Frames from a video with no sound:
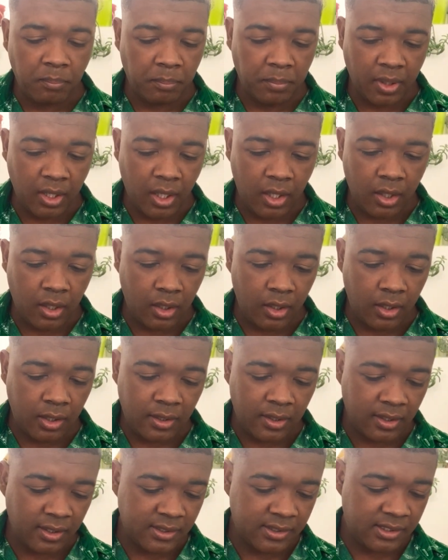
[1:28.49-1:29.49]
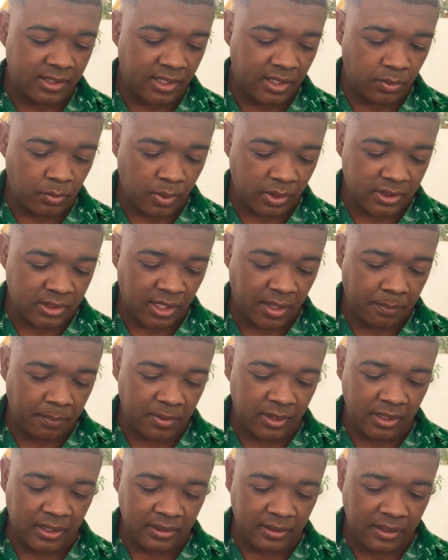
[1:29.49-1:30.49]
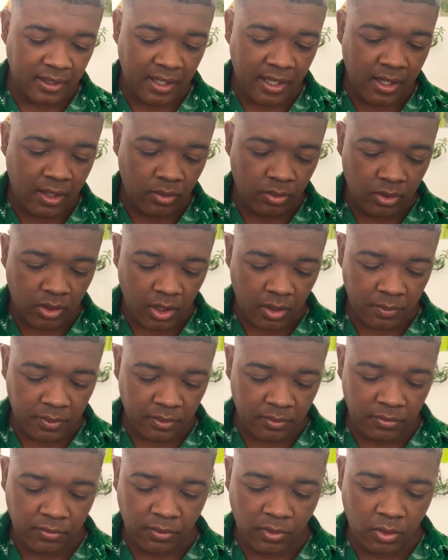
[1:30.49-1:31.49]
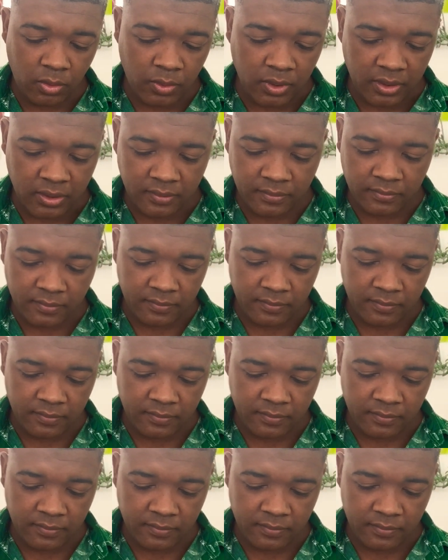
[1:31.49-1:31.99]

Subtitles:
but let's see what's happening now going forward.